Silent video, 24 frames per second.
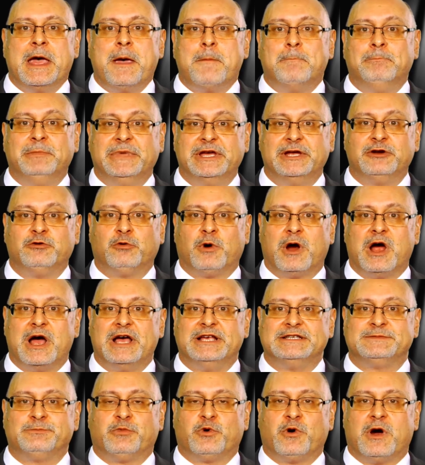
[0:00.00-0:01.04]

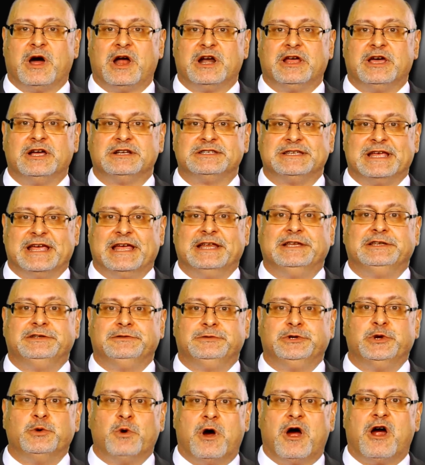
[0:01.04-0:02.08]
mid-rise product, and
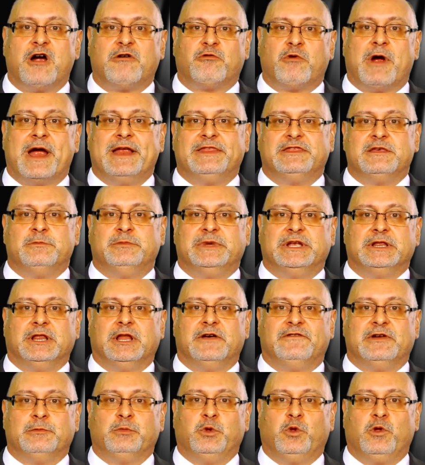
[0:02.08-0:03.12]
you are right in the middle
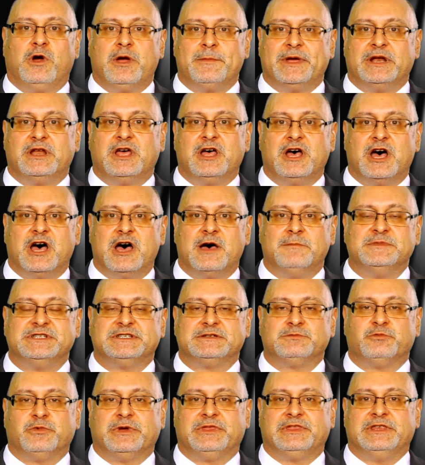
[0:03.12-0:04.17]
of employment
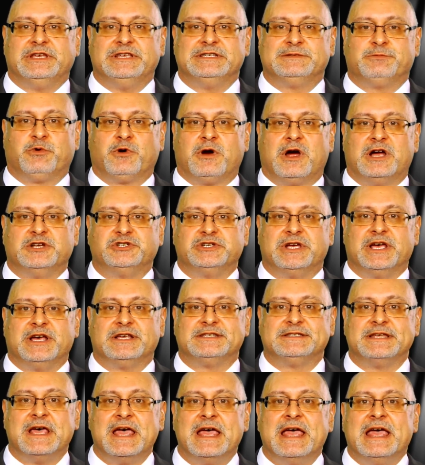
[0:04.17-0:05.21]
hubs with these
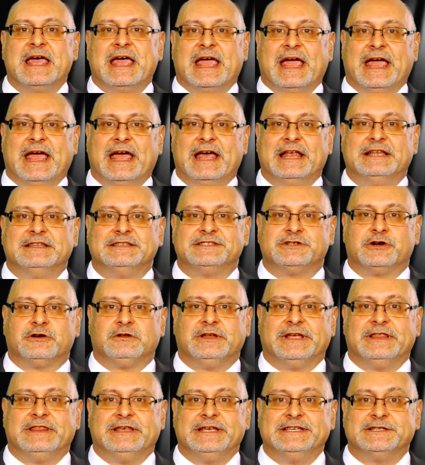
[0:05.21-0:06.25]
projects, and
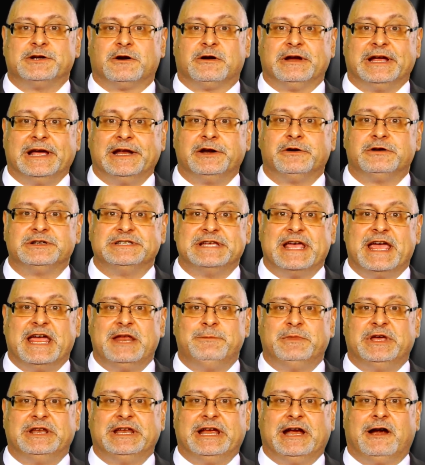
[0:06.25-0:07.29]
certainly these are
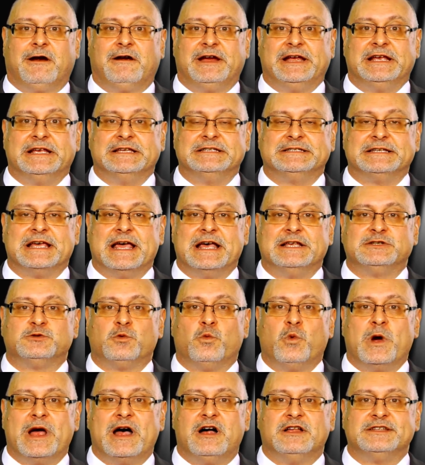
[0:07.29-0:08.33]
entertainment areas as
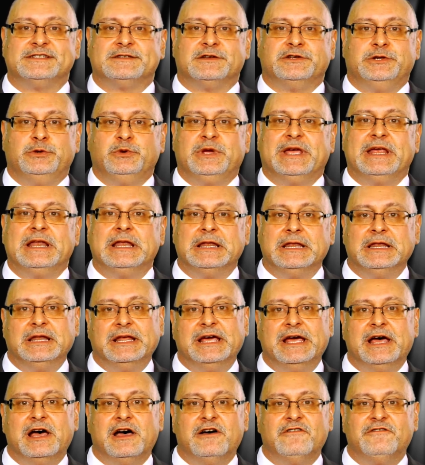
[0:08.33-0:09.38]
well. So you can
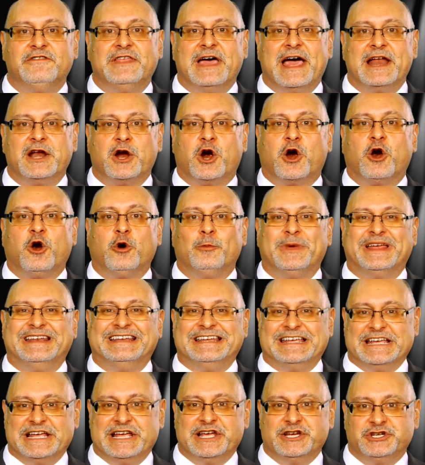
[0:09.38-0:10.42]
live that
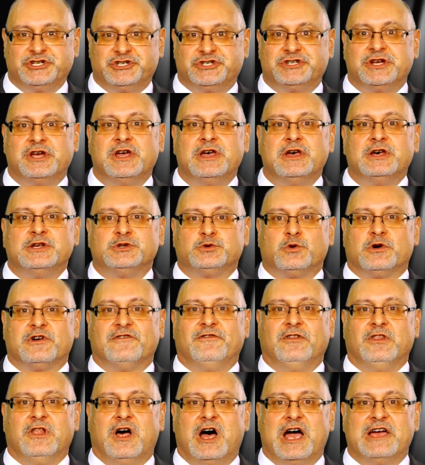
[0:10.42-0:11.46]
urban-ish sort
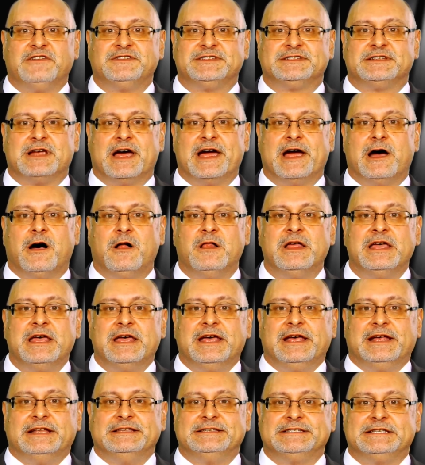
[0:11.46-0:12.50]
of lifestyle
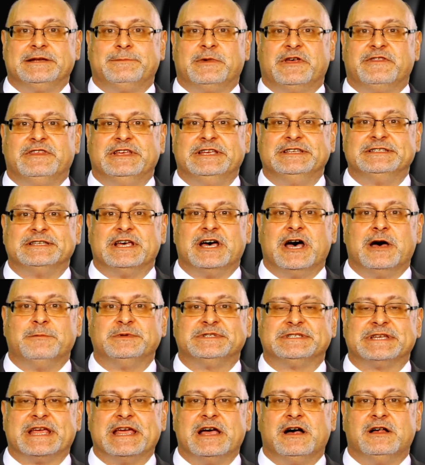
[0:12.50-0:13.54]
in some of these
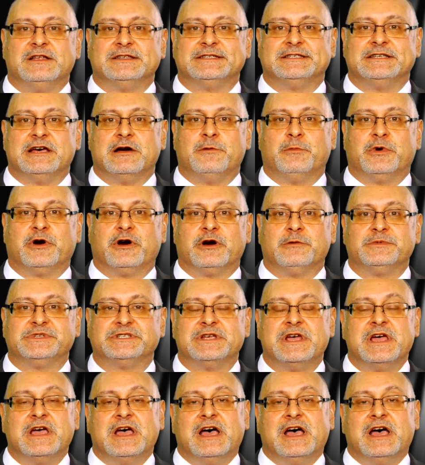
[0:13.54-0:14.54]
upscale suburbs.